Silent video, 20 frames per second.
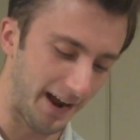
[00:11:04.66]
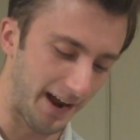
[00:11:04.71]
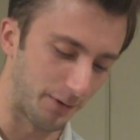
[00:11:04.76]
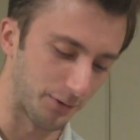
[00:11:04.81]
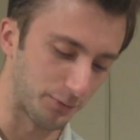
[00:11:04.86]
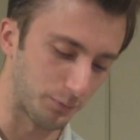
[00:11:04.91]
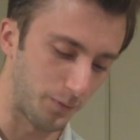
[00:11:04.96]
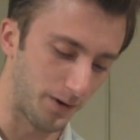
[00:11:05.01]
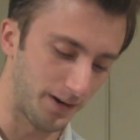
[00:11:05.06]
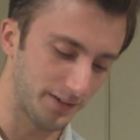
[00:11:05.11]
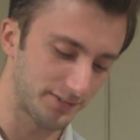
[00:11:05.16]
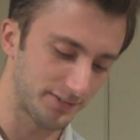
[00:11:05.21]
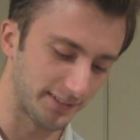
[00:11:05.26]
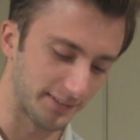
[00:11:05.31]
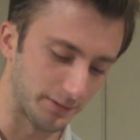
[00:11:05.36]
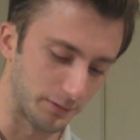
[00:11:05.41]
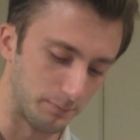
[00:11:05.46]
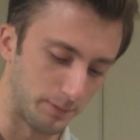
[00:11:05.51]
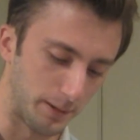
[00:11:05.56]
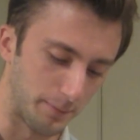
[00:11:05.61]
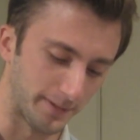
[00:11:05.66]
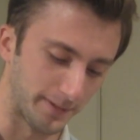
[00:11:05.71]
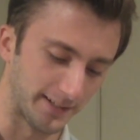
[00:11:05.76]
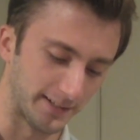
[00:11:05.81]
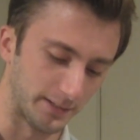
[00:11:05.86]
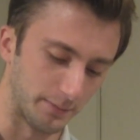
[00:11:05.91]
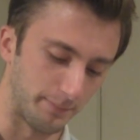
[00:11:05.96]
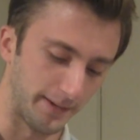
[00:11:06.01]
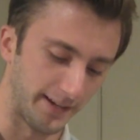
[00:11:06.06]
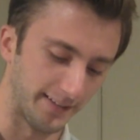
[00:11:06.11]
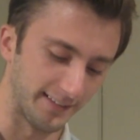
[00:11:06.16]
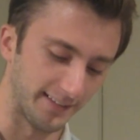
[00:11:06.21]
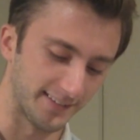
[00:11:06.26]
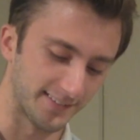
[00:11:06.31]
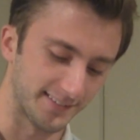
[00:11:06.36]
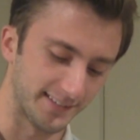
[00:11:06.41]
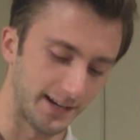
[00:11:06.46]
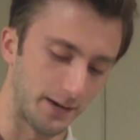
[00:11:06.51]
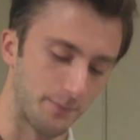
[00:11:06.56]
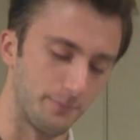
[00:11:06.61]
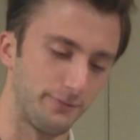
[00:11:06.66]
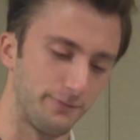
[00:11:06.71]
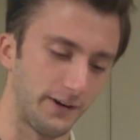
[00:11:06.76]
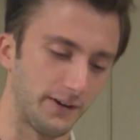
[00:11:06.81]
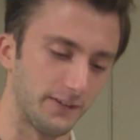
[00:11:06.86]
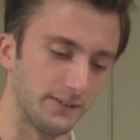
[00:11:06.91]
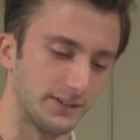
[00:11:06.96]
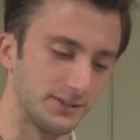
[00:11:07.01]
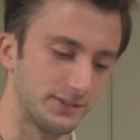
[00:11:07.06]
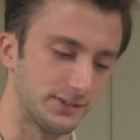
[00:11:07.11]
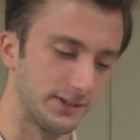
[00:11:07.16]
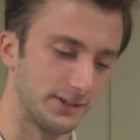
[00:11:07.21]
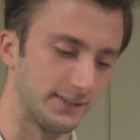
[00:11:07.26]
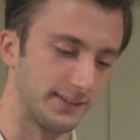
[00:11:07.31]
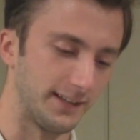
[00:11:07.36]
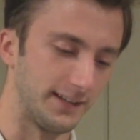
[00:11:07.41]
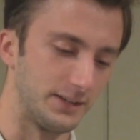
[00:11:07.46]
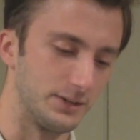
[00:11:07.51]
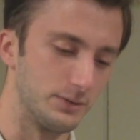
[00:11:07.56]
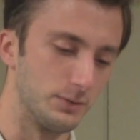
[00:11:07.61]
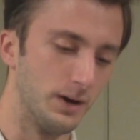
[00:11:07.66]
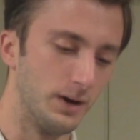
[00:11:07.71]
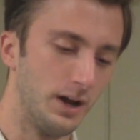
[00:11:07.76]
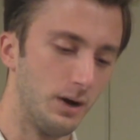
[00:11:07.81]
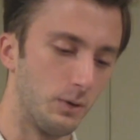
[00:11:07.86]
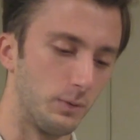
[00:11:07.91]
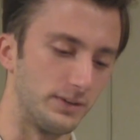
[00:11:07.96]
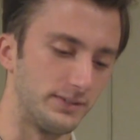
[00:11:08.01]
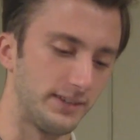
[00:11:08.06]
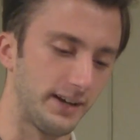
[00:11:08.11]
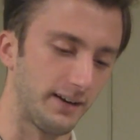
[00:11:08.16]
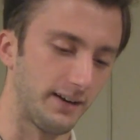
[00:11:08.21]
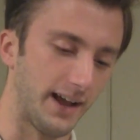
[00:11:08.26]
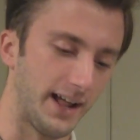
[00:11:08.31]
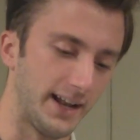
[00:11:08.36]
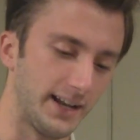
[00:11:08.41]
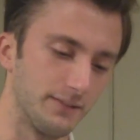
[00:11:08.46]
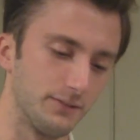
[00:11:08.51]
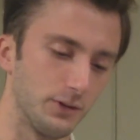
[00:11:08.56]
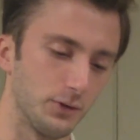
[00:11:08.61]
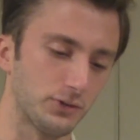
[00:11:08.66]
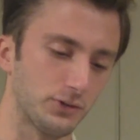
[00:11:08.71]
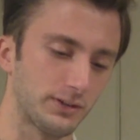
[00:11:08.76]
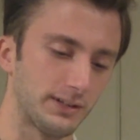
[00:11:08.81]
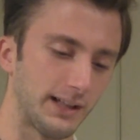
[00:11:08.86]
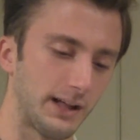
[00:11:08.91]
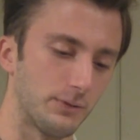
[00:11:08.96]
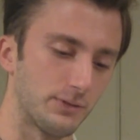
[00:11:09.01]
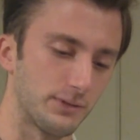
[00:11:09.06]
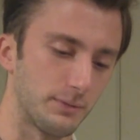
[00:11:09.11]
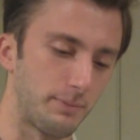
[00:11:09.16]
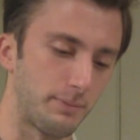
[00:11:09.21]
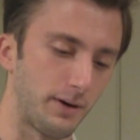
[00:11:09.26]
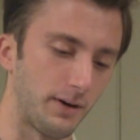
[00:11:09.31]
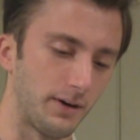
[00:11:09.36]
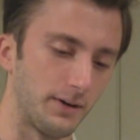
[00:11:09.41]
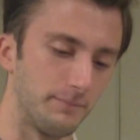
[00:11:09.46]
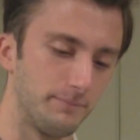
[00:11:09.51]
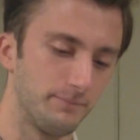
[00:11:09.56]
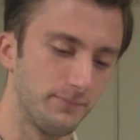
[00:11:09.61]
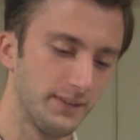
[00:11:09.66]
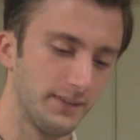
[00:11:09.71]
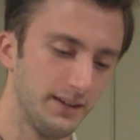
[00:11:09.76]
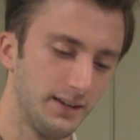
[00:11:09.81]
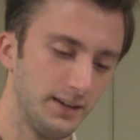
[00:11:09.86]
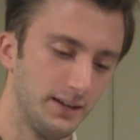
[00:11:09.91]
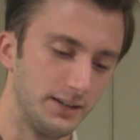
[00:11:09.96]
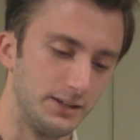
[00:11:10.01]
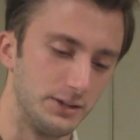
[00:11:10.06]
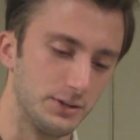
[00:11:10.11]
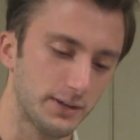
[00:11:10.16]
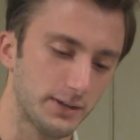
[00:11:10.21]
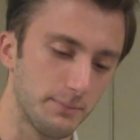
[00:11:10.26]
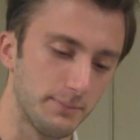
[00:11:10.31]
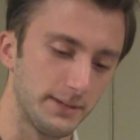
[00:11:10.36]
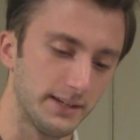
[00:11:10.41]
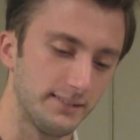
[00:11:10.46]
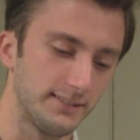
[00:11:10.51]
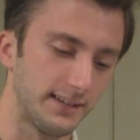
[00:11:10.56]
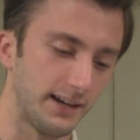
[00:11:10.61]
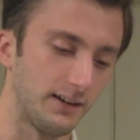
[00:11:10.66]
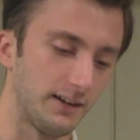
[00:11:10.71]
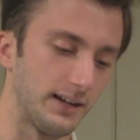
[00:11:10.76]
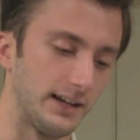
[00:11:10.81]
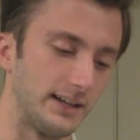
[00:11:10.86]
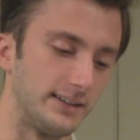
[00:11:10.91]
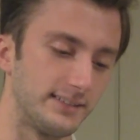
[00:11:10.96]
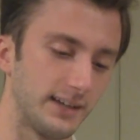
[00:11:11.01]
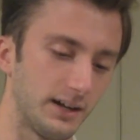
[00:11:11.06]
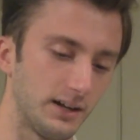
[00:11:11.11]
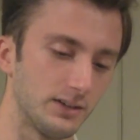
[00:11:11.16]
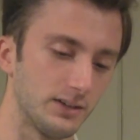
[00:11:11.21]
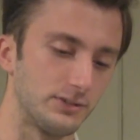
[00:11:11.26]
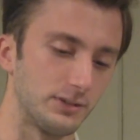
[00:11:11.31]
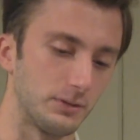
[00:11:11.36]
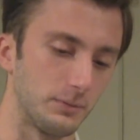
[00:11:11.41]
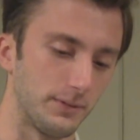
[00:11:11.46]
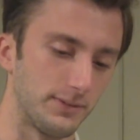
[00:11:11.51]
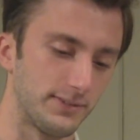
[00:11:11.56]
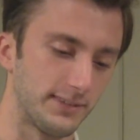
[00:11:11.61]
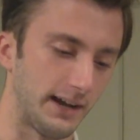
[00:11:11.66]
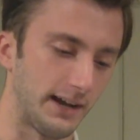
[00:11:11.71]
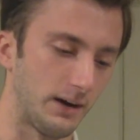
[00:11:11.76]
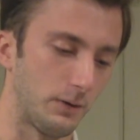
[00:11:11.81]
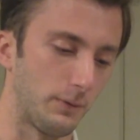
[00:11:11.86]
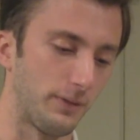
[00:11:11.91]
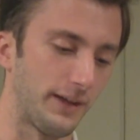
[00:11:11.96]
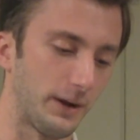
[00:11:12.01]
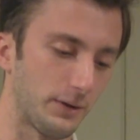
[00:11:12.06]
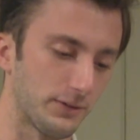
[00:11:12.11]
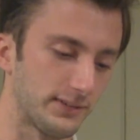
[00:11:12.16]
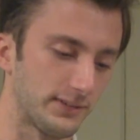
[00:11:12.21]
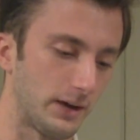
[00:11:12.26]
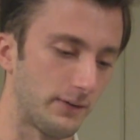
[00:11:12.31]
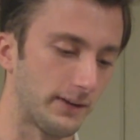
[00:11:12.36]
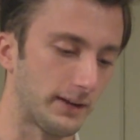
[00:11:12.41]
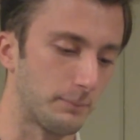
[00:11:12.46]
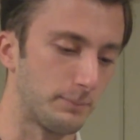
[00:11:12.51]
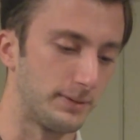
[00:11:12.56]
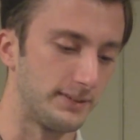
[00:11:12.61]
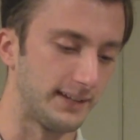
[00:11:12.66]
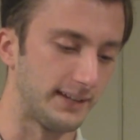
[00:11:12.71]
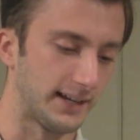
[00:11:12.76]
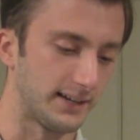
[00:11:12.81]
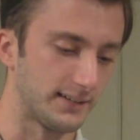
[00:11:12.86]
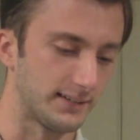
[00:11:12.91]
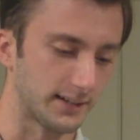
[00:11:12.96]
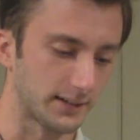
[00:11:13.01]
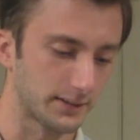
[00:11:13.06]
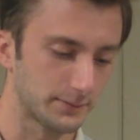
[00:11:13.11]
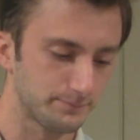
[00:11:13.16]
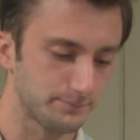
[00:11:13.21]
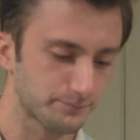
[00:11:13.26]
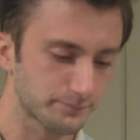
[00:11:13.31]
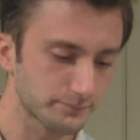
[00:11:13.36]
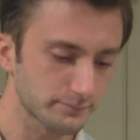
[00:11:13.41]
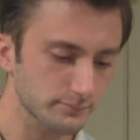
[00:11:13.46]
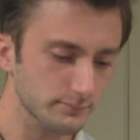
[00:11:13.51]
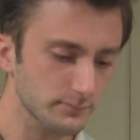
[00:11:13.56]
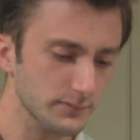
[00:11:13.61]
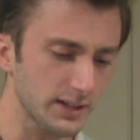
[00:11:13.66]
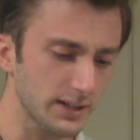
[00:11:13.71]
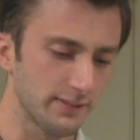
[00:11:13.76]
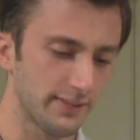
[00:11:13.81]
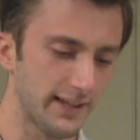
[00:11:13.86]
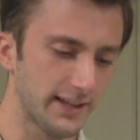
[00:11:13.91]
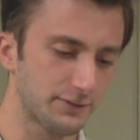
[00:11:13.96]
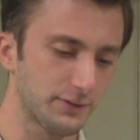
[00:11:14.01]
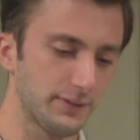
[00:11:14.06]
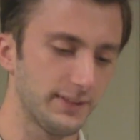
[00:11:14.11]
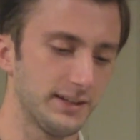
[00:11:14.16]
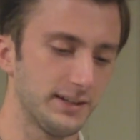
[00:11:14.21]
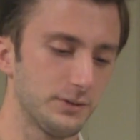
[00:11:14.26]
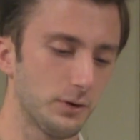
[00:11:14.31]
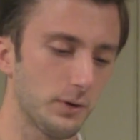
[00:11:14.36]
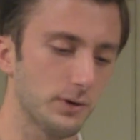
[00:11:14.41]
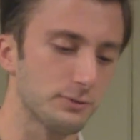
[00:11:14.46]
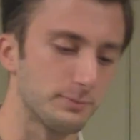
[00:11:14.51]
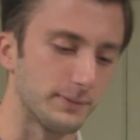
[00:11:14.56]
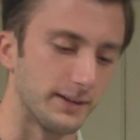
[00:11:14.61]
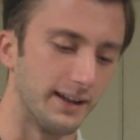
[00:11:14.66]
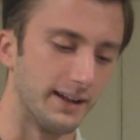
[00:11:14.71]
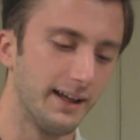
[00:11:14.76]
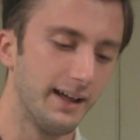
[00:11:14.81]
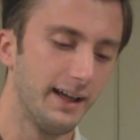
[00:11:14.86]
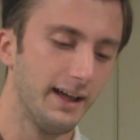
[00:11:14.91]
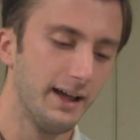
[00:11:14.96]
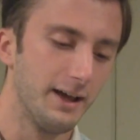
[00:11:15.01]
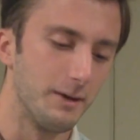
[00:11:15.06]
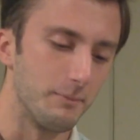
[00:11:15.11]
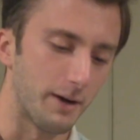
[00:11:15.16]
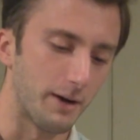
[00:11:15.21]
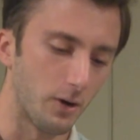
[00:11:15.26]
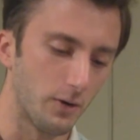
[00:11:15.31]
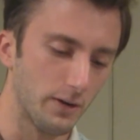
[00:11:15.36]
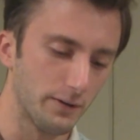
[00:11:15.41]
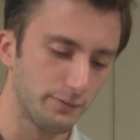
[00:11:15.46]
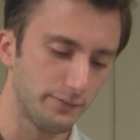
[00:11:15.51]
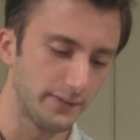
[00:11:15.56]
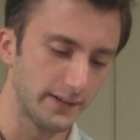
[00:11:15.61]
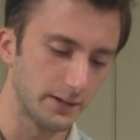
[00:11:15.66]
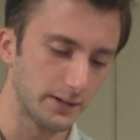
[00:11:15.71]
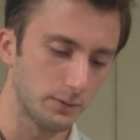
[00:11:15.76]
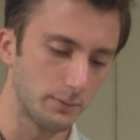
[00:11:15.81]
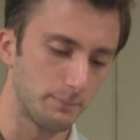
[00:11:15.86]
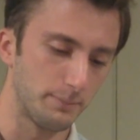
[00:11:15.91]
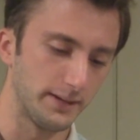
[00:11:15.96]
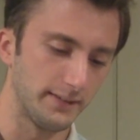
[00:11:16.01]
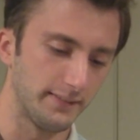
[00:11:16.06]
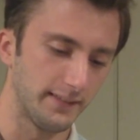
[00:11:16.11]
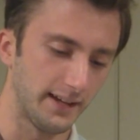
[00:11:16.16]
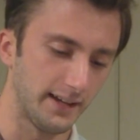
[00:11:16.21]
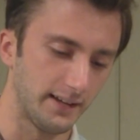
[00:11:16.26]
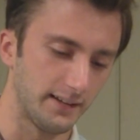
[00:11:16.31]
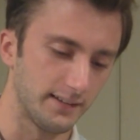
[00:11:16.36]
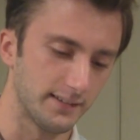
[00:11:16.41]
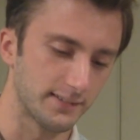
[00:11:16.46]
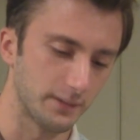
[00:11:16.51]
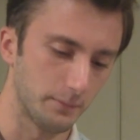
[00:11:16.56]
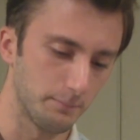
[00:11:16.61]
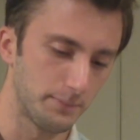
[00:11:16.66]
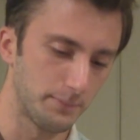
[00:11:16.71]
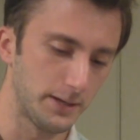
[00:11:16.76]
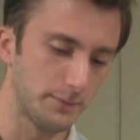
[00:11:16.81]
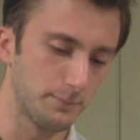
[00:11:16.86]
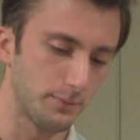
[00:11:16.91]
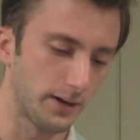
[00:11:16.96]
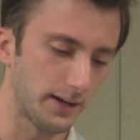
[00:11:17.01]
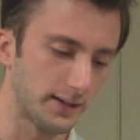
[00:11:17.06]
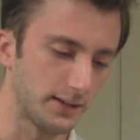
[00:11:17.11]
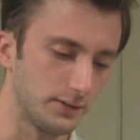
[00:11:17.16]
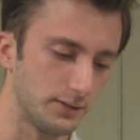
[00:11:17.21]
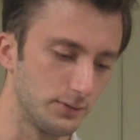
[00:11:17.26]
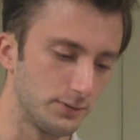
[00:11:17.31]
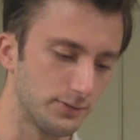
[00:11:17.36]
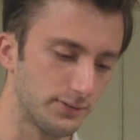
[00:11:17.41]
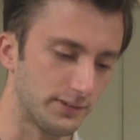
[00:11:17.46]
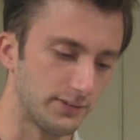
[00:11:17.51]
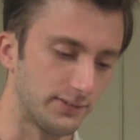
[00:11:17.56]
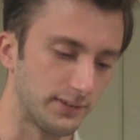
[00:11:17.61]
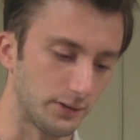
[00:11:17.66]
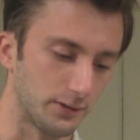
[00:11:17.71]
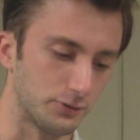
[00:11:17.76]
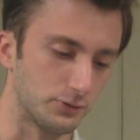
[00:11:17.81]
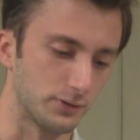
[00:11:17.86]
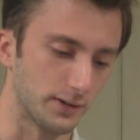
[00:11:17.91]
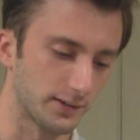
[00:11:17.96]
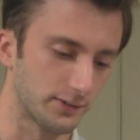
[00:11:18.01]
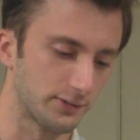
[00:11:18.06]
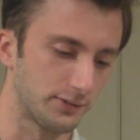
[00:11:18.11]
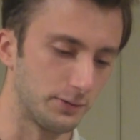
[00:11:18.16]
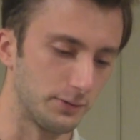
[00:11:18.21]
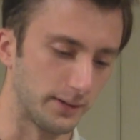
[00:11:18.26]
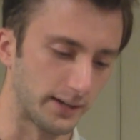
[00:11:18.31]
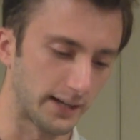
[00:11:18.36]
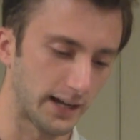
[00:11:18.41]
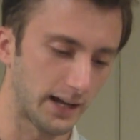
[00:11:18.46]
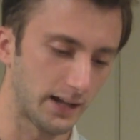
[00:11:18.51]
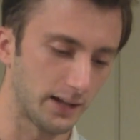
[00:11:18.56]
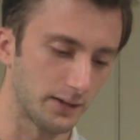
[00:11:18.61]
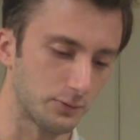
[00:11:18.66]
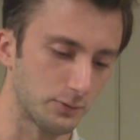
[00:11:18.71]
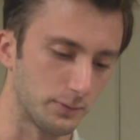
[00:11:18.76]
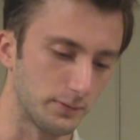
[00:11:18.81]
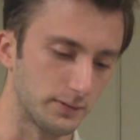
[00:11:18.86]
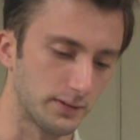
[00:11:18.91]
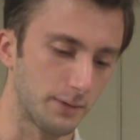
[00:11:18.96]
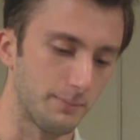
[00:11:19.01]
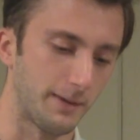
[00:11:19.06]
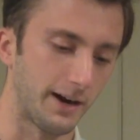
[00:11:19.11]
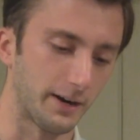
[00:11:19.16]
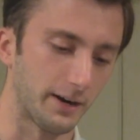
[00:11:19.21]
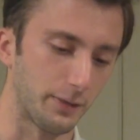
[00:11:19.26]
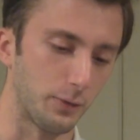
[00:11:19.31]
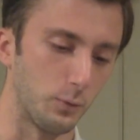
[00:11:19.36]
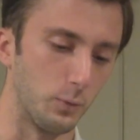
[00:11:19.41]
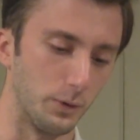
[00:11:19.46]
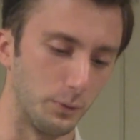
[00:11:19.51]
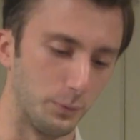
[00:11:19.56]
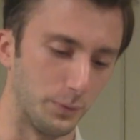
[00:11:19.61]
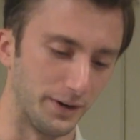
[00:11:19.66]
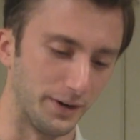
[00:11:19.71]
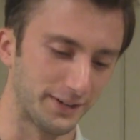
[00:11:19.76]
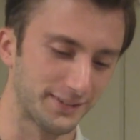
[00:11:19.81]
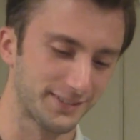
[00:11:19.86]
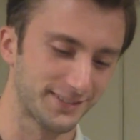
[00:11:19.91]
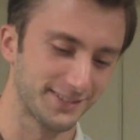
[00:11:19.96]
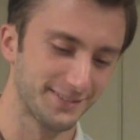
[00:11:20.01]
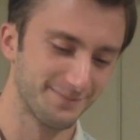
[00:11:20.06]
I was watching the Republican debate last night, and I'm fairly sure that you would tear any of those clowns apart. You can be intelligent without sounding pedantic. Thanks for the endorsement. My only fear would be that some people I used to sell drugs to in college would come out of the woodworks